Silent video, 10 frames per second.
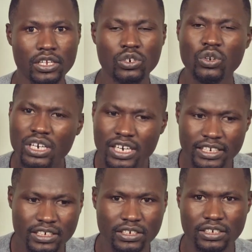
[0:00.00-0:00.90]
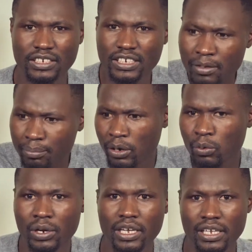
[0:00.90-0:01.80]
Don't let it slip
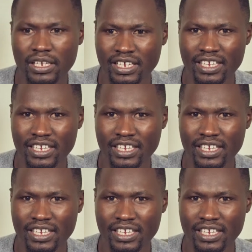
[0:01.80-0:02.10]
away,